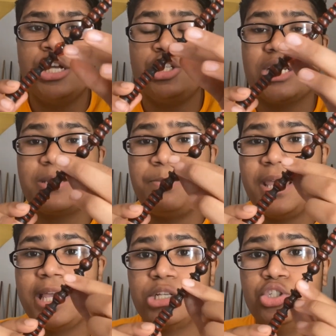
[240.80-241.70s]
She has a
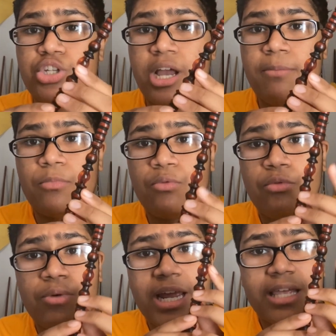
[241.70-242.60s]
pink gem
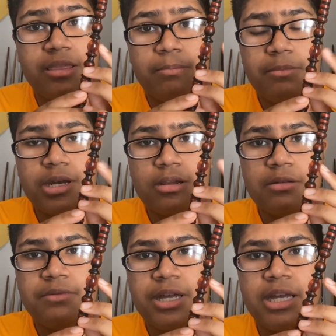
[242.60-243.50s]
right in the middle
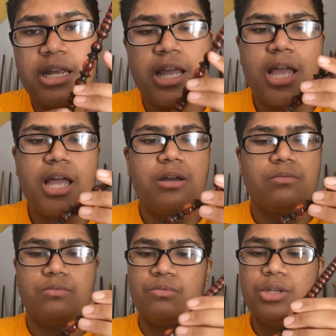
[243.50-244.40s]
of it.
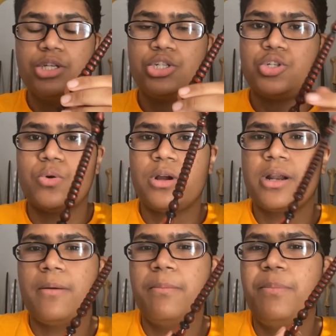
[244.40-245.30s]
Really
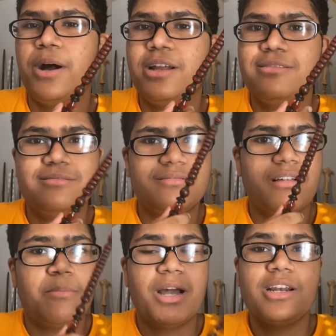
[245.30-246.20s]
short, but
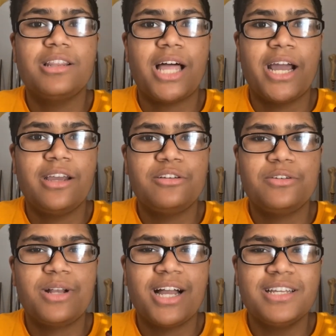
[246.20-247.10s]
I'm not gonna lie to
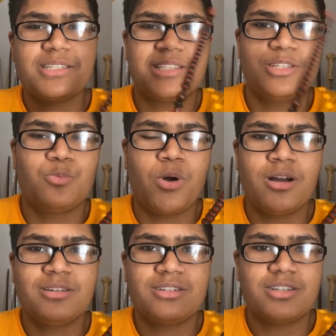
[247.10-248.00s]
you guys, this
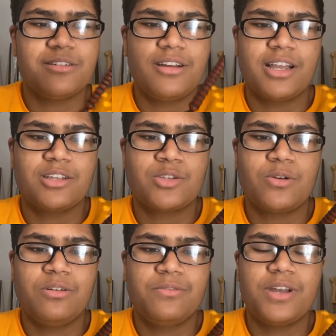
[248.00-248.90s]
wand
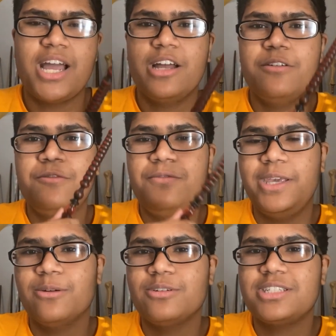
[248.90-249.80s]
sort of
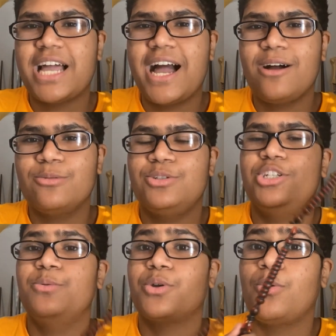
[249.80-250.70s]
feels how she
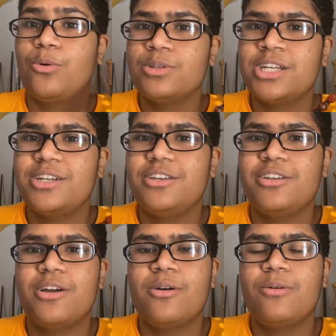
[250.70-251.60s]
would hold it, you
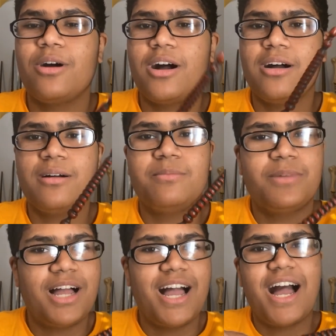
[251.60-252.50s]
know. I
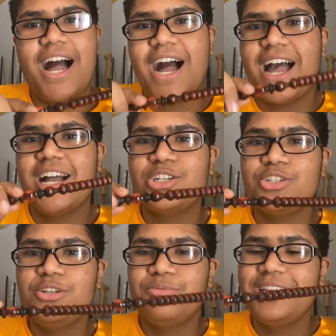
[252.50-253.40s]

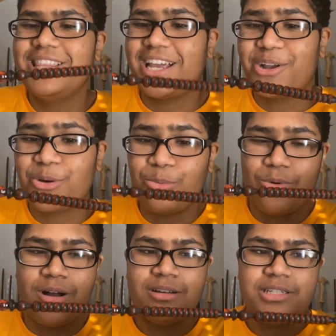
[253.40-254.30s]
actually really like her
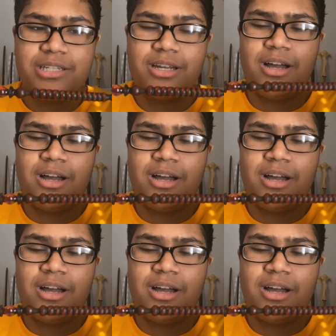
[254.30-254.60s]
wand,